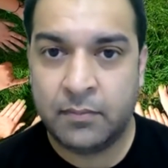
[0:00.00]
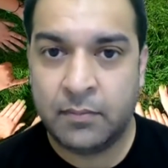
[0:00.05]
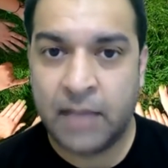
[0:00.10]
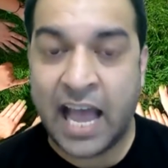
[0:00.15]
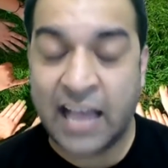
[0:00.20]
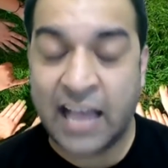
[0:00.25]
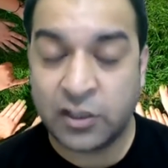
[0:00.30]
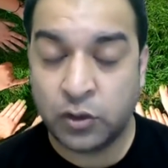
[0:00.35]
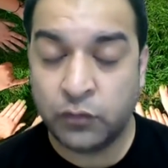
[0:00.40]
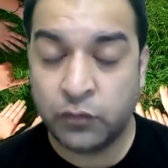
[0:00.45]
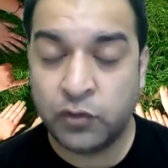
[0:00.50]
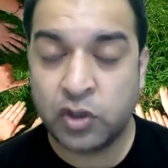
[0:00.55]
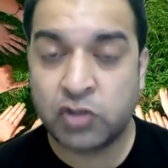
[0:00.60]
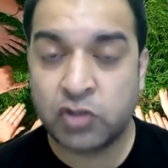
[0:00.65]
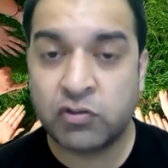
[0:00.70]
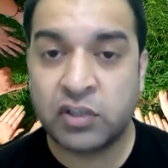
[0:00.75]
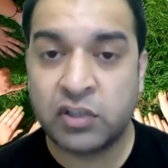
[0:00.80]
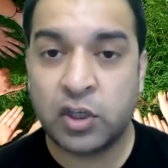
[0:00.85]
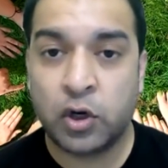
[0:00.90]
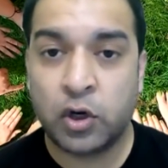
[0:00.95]
as you've just
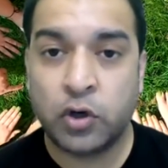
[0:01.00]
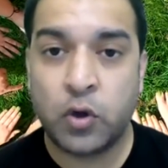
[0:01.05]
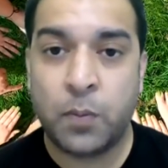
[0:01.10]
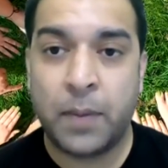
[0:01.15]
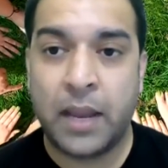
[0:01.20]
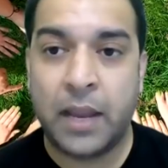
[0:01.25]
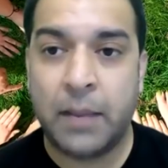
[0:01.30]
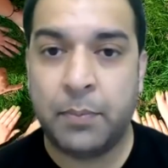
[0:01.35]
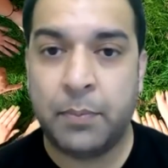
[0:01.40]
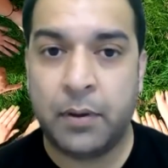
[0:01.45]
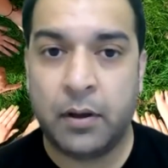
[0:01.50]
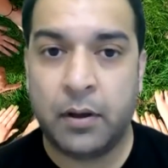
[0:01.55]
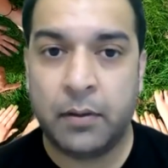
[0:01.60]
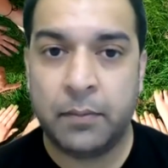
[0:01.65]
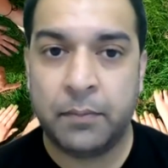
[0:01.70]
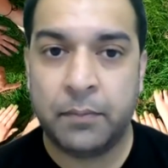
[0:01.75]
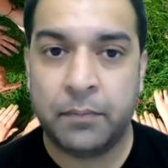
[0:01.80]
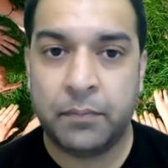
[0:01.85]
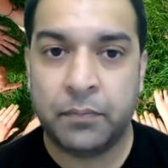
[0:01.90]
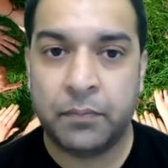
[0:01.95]
written on your paper,
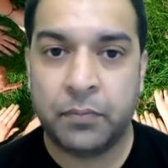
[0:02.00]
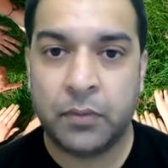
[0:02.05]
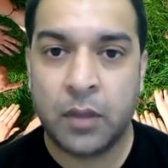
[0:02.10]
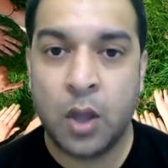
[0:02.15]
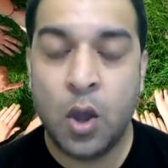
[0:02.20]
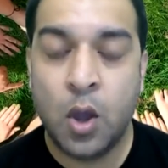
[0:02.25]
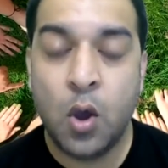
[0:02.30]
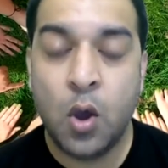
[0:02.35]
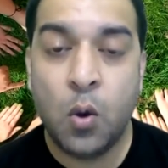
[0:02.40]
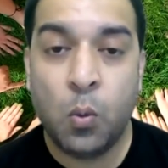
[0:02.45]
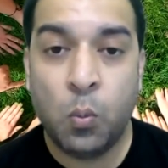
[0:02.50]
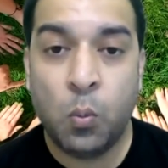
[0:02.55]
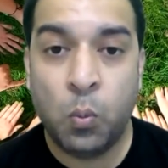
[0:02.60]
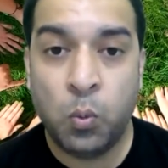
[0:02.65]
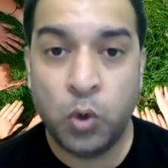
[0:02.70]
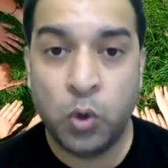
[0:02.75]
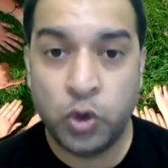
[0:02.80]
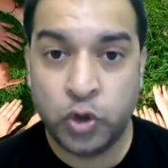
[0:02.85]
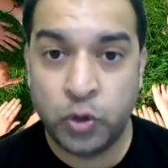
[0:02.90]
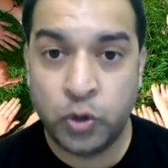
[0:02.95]

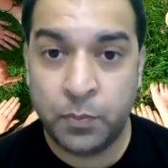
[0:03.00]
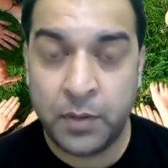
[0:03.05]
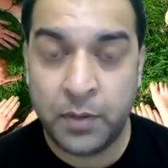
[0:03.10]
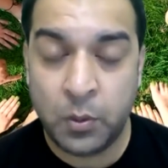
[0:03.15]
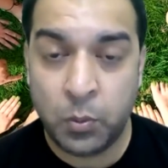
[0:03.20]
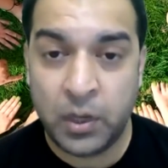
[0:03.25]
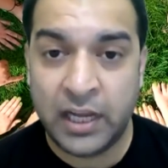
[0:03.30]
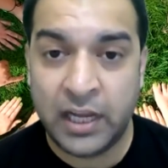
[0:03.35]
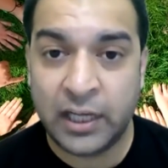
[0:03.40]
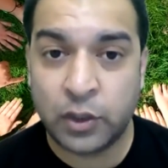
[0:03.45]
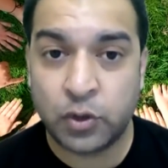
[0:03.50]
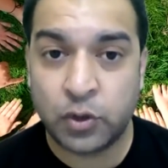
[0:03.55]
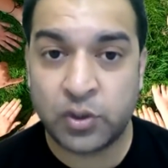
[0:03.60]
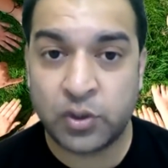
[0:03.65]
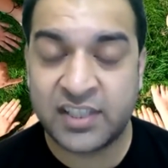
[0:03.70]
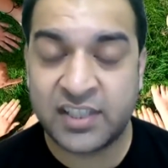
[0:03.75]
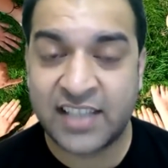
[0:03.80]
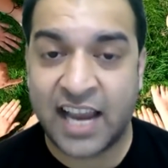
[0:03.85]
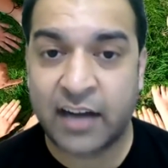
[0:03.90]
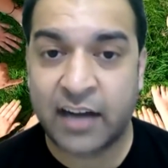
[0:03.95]
would you be willing to
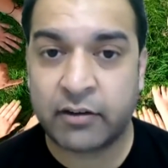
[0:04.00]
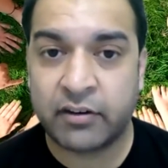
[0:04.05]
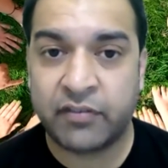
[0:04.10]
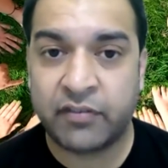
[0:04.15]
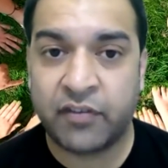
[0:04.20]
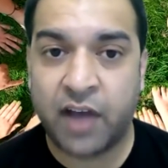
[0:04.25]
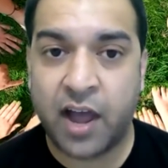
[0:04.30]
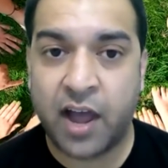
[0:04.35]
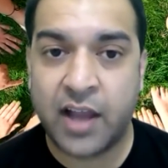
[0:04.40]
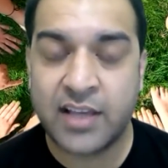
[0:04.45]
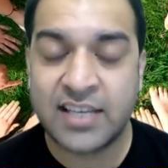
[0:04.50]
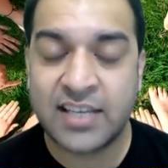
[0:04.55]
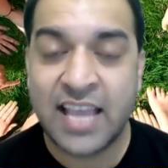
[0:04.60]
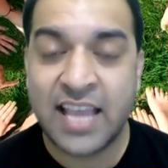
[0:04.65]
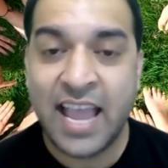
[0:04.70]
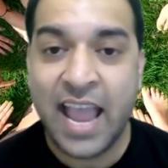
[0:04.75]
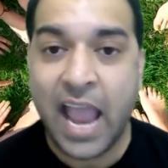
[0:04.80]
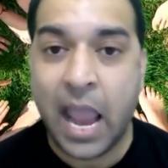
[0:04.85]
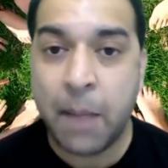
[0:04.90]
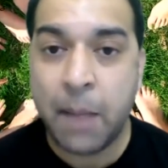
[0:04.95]
sacrifice
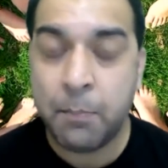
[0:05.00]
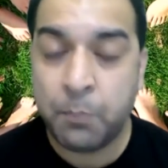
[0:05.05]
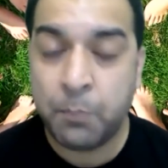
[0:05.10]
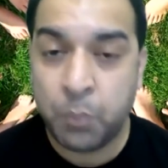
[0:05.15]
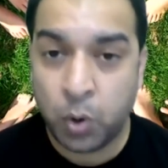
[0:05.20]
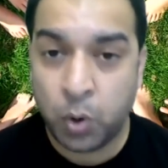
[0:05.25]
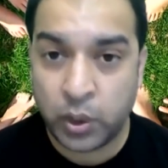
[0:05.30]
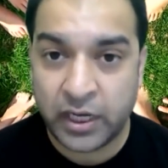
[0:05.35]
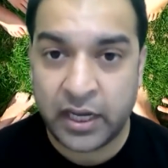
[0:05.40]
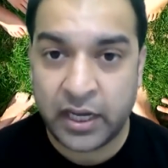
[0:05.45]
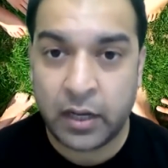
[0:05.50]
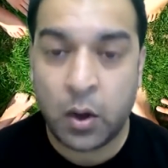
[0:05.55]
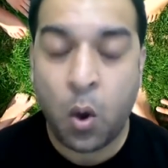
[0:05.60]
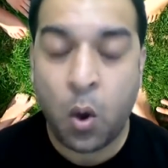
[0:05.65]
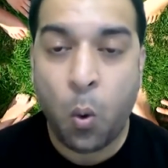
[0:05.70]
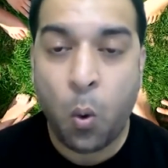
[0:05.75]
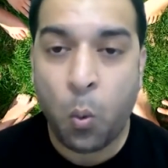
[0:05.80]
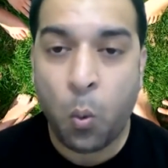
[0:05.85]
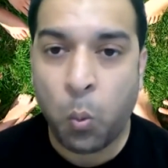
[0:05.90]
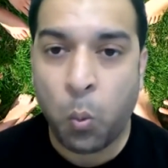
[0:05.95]
and put in
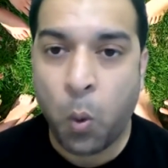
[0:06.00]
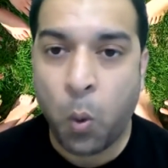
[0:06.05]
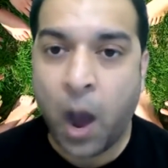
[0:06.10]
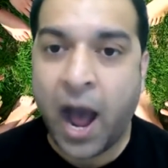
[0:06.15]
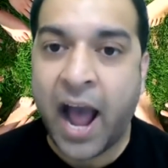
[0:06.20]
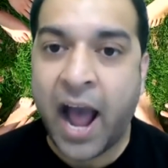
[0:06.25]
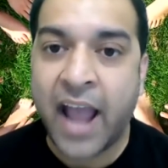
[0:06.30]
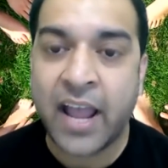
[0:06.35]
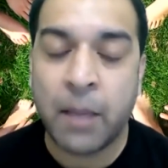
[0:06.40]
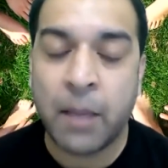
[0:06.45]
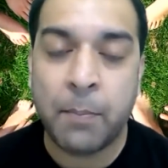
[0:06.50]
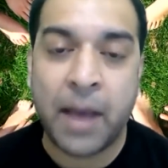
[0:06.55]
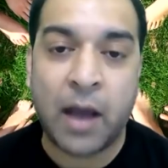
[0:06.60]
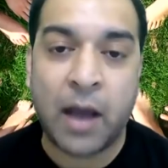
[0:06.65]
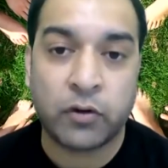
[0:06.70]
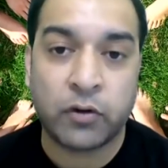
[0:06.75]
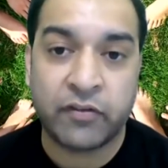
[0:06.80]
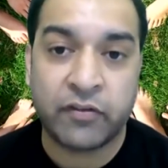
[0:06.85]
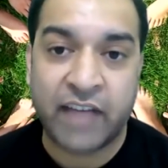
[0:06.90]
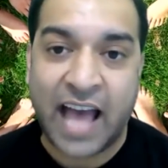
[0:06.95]
Y amount
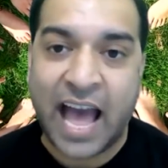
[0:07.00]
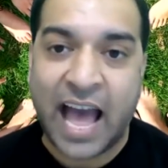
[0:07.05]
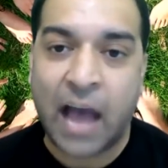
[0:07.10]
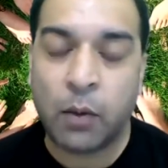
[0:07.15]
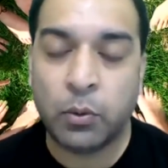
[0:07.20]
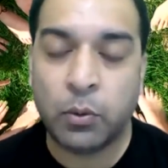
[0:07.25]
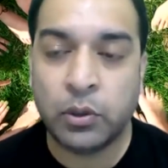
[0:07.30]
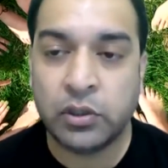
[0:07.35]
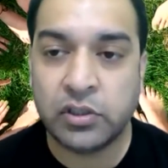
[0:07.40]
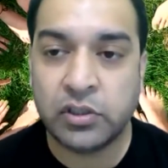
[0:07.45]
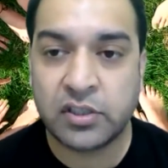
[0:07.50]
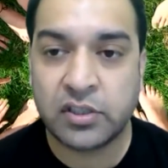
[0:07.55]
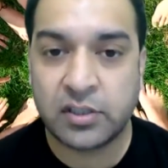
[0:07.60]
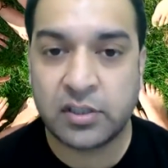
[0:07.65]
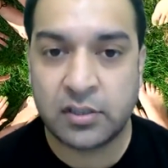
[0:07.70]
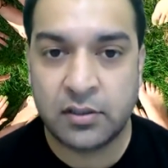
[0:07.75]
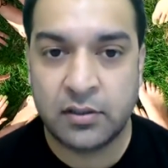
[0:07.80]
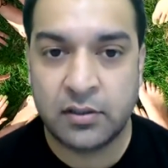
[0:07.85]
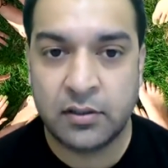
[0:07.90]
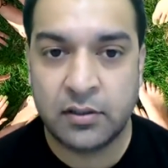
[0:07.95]
of hours
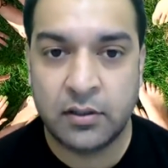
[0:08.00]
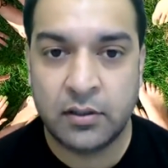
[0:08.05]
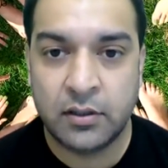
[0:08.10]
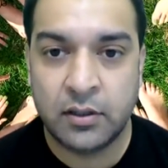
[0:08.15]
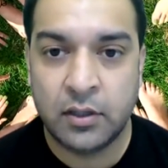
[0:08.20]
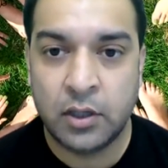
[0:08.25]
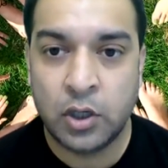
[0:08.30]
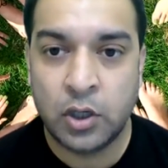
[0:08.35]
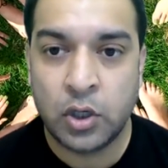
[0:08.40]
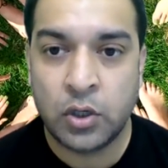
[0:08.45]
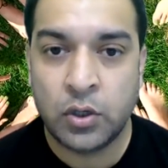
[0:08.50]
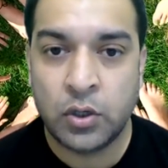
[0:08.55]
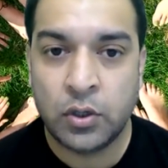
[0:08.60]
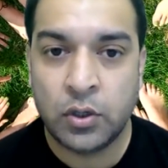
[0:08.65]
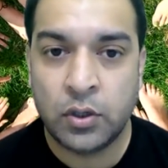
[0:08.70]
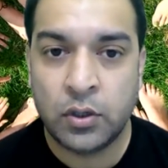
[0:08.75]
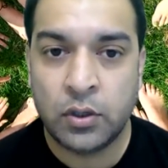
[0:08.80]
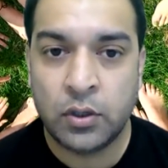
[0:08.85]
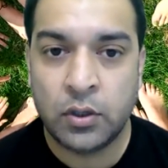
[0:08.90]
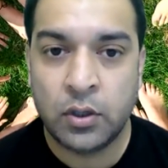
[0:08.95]

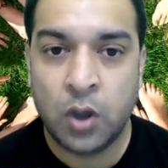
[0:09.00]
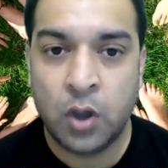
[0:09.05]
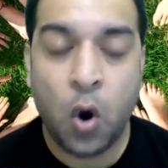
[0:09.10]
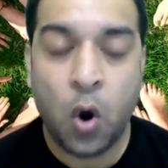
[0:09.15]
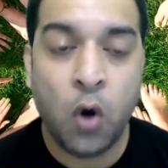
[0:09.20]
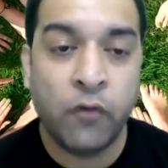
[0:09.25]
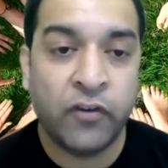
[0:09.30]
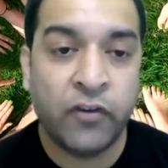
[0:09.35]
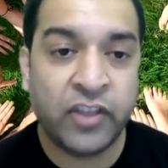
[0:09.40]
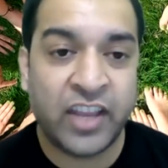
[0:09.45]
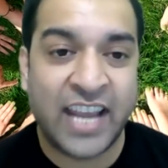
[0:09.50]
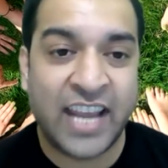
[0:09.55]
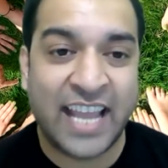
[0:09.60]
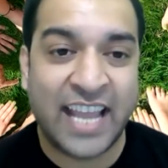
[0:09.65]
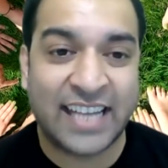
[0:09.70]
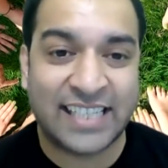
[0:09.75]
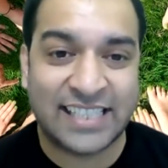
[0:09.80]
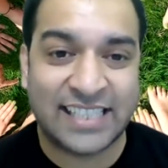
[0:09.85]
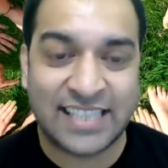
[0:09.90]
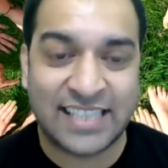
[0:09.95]
over the
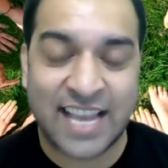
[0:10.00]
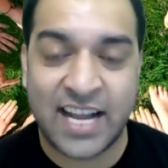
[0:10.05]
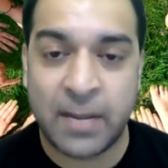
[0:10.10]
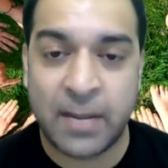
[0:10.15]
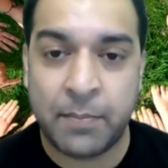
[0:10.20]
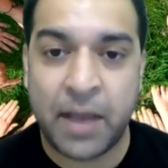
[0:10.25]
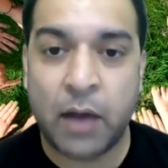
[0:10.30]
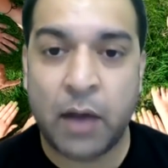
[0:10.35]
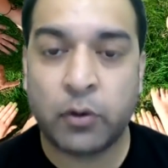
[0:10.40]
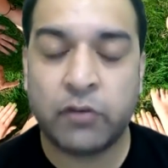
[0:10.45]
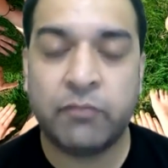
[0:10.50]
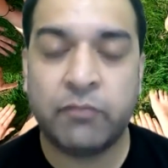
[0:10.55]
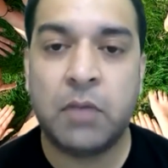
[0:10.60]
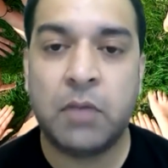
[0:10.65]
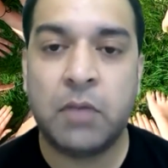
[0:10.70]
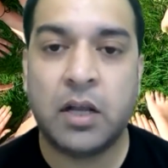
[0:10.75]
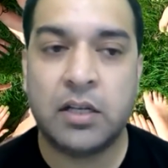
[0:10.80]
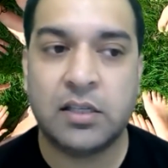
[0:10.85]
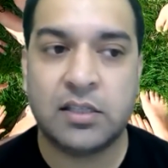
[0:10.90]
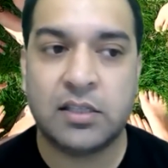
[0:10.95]
next Z amount of
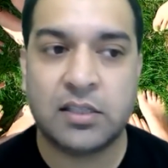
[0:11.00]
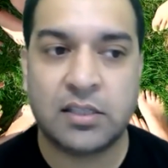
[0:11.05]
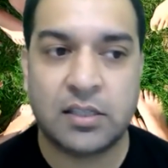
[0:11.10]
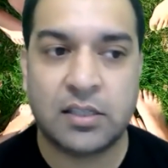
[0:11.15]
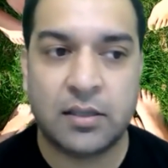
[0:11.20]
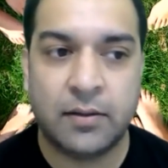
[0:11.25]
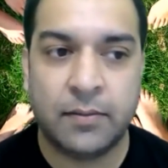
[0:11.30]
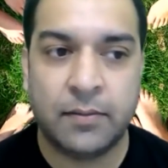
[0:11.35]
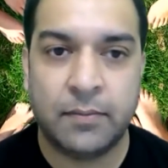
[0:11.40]
months?